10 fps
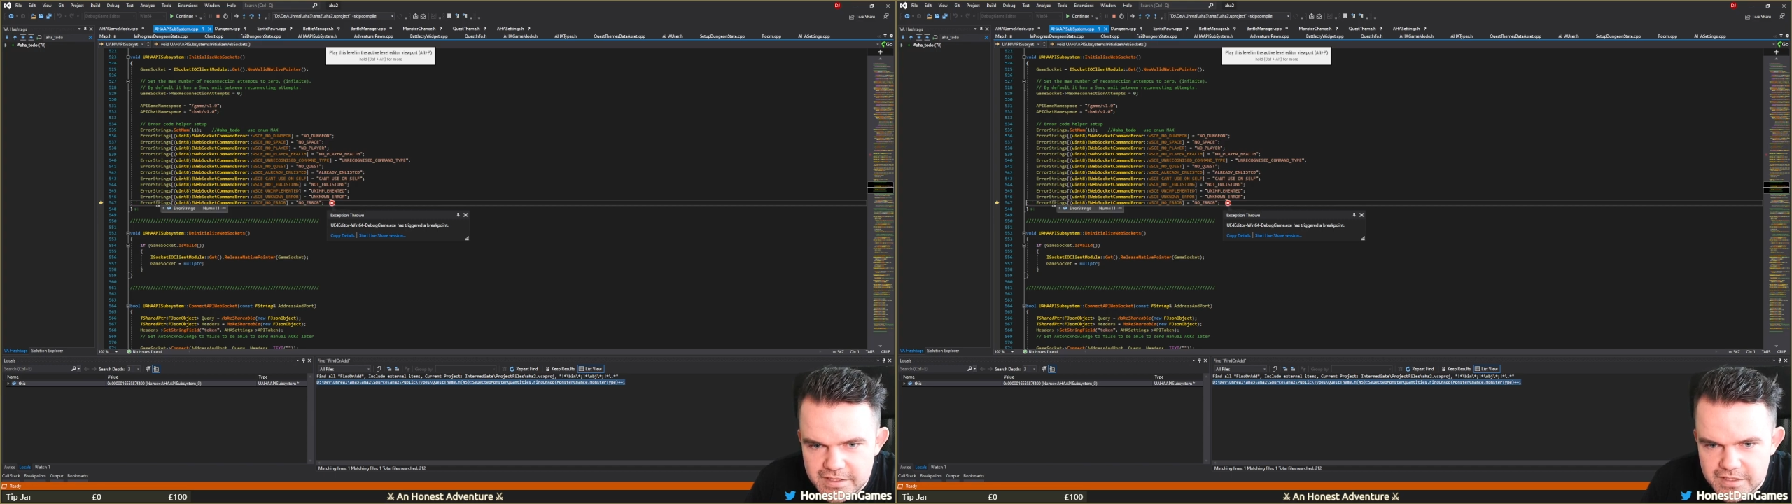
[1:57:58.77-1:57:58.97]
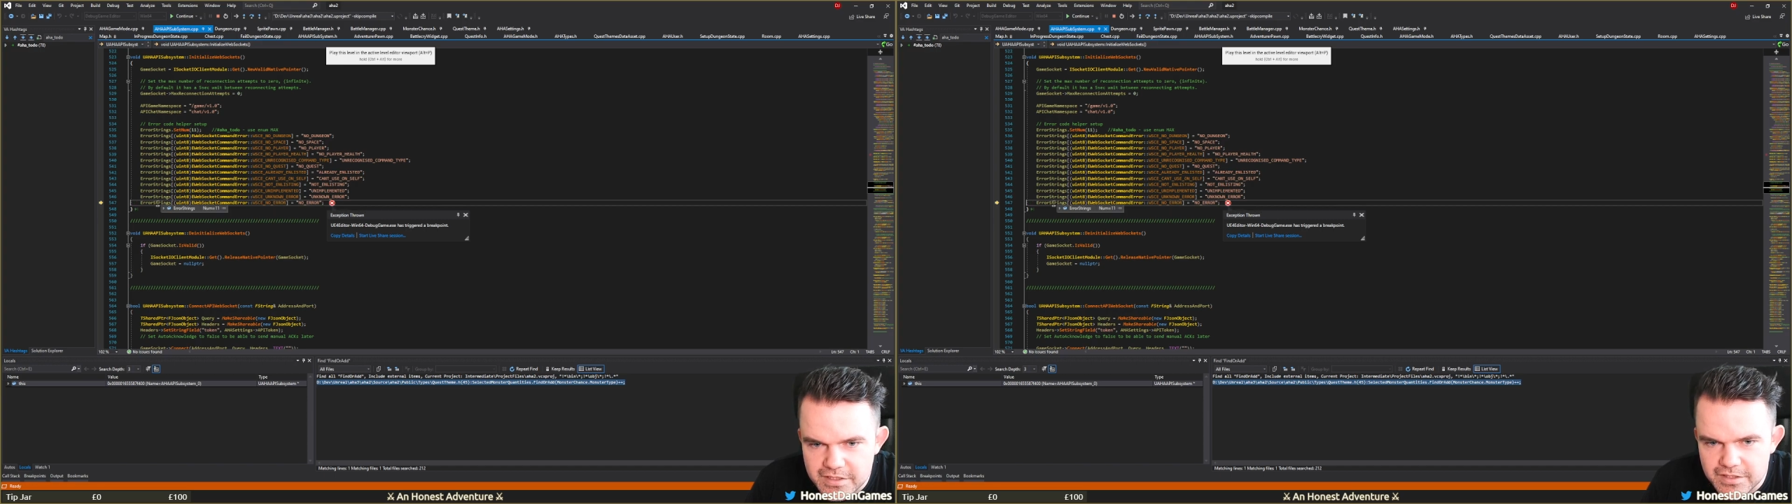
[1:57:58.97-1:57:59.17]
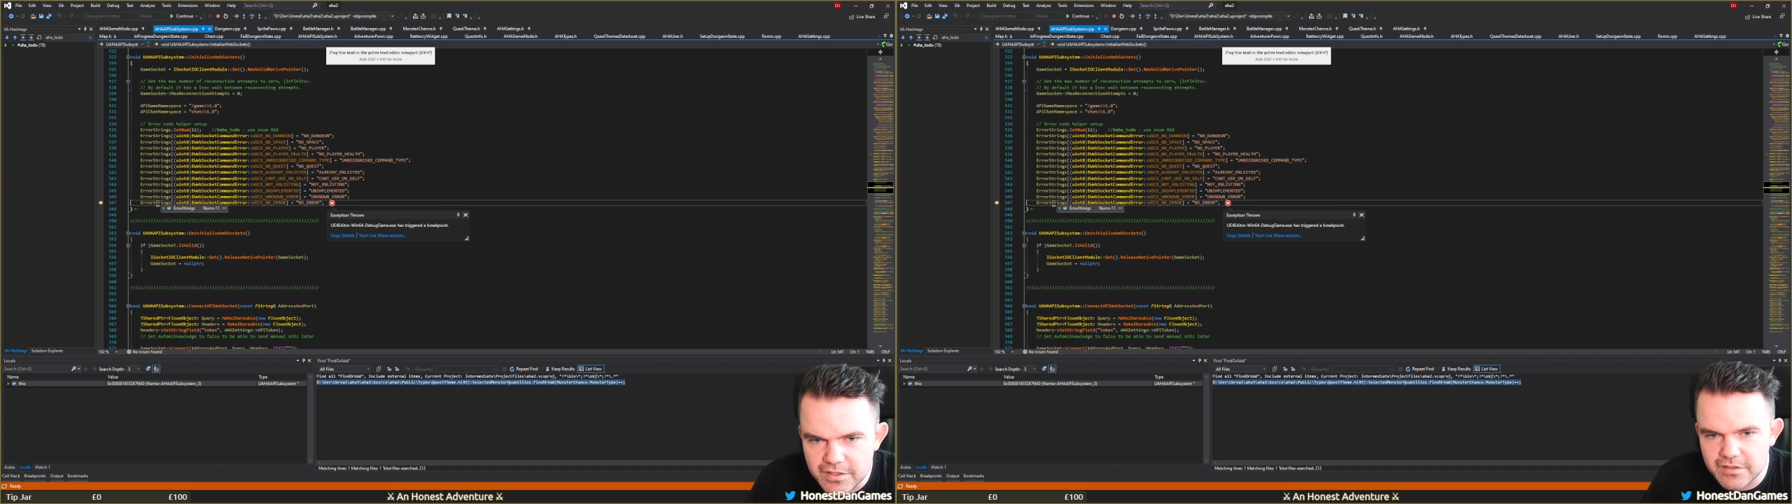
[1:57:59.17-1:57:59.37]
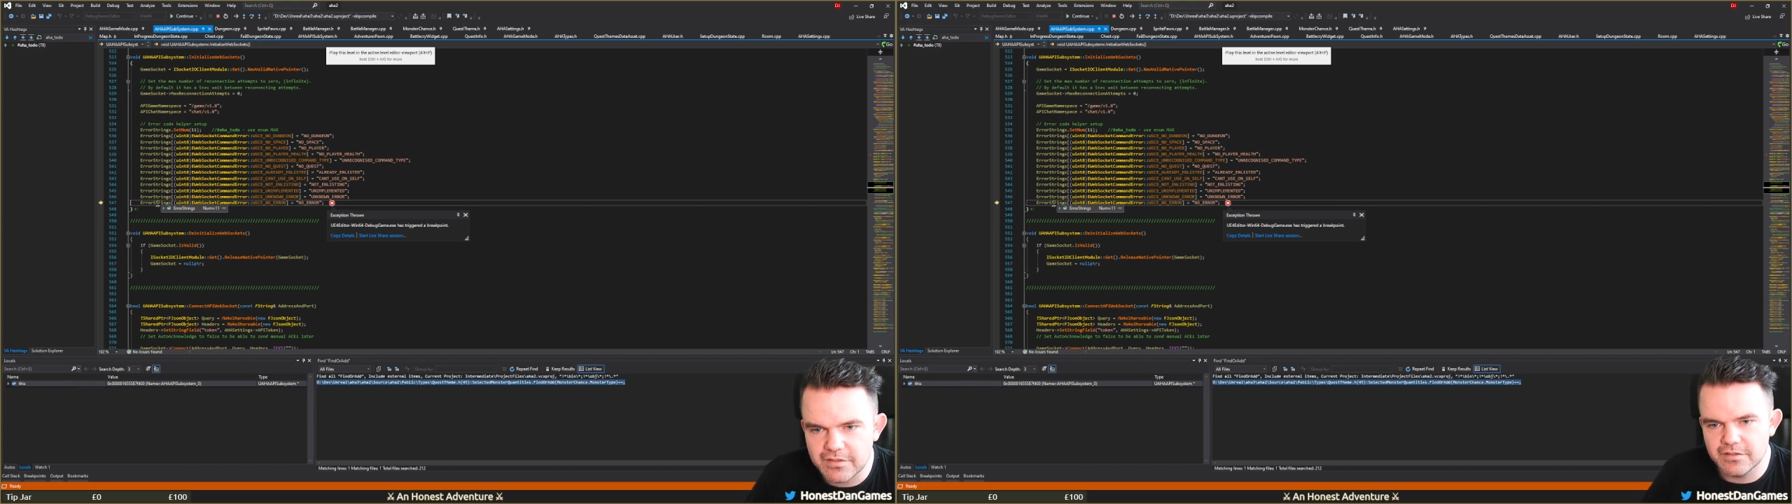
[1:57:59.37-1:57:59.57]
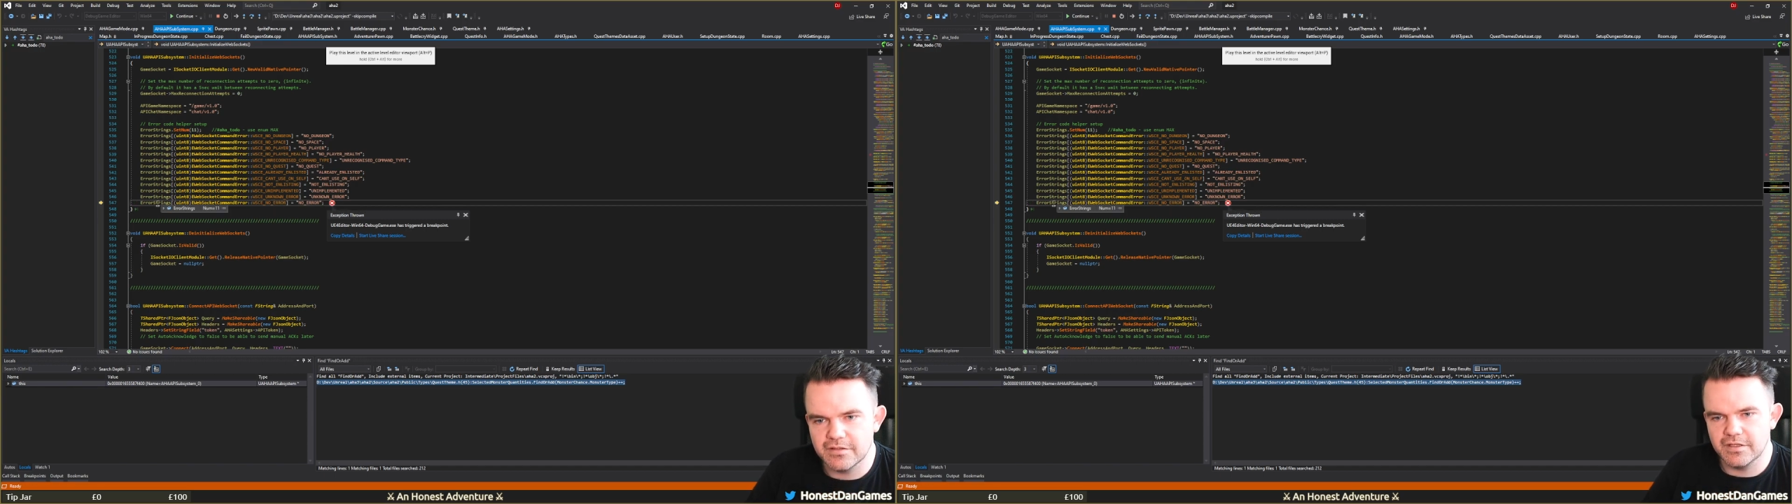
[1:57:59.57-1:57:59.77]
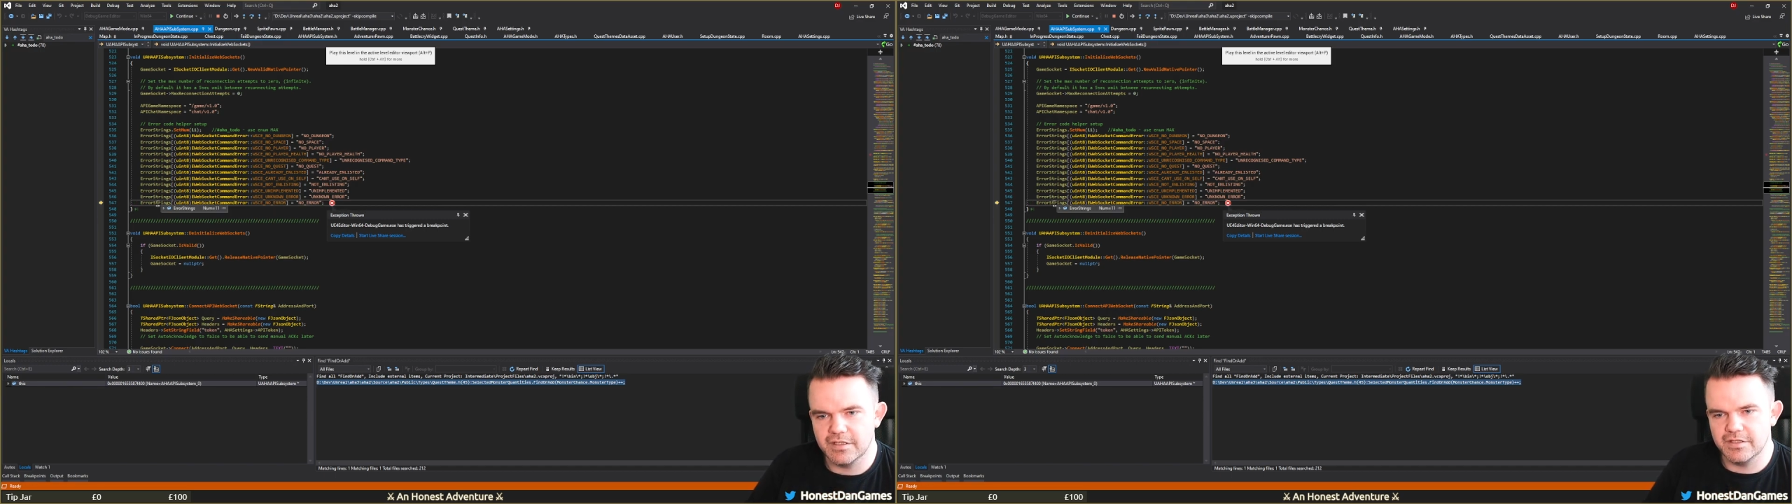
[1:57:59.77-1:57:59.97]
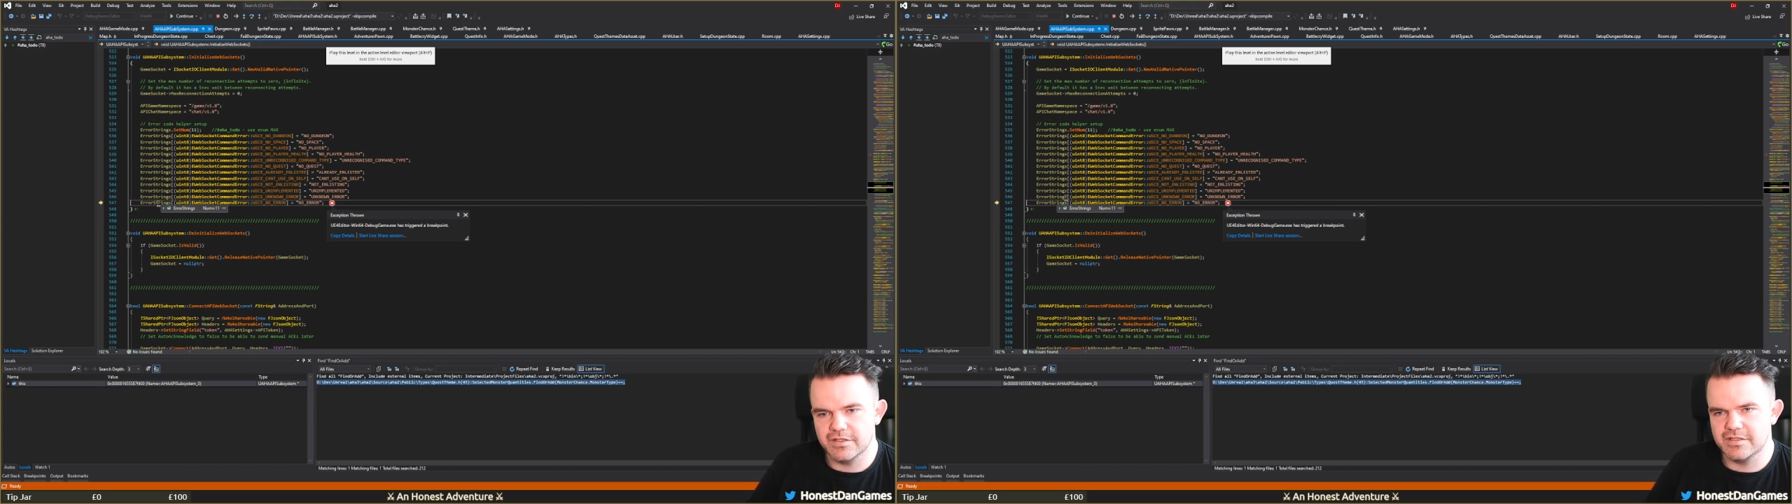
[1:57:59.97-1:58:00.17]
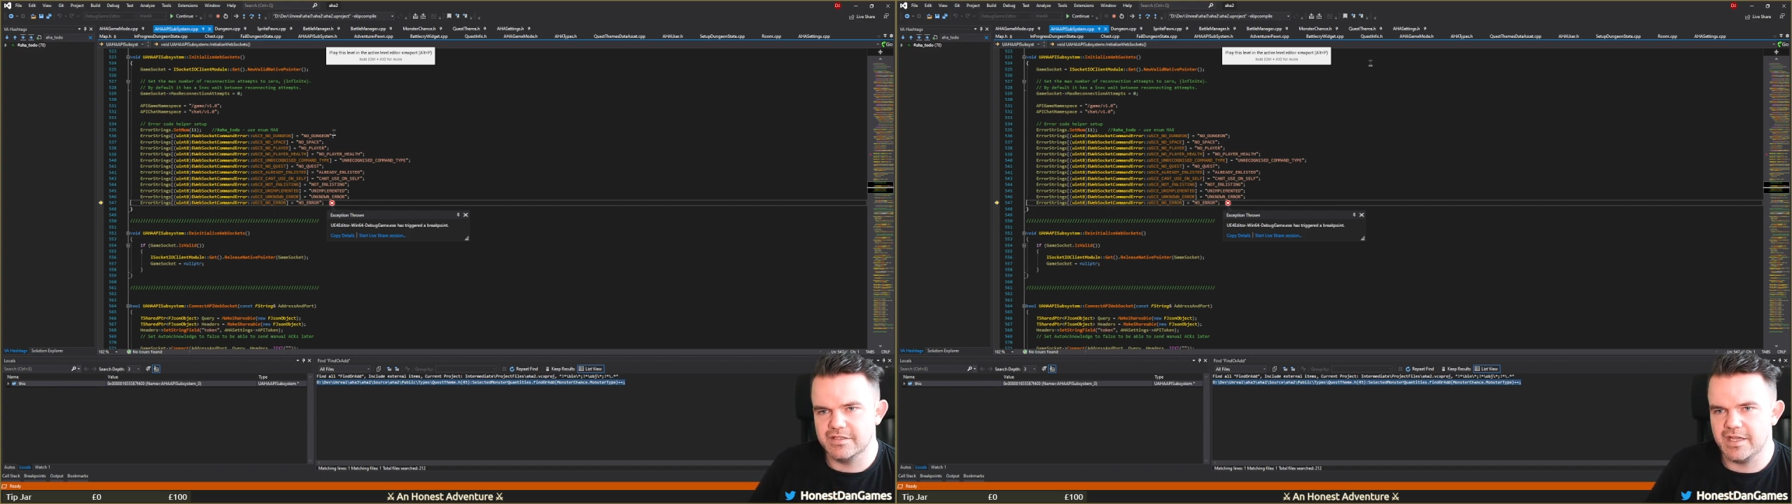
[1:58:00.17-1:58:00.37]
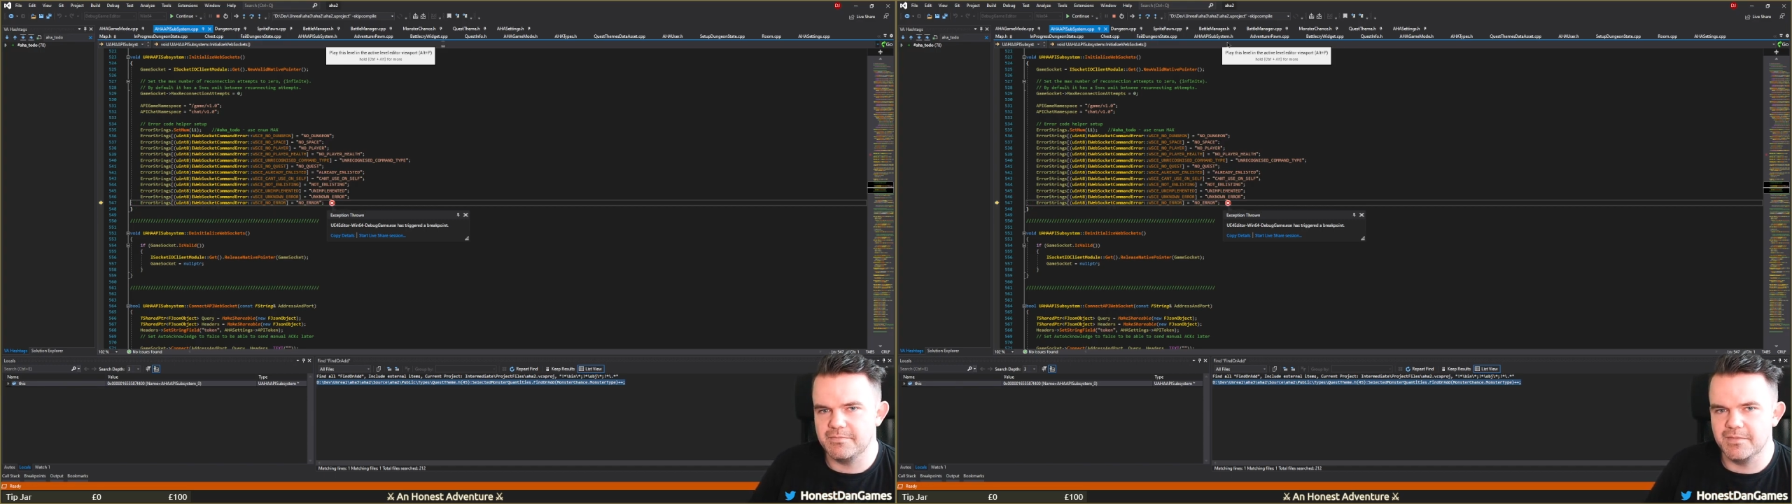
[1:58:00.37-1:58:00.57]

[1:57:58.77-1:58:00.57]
not the same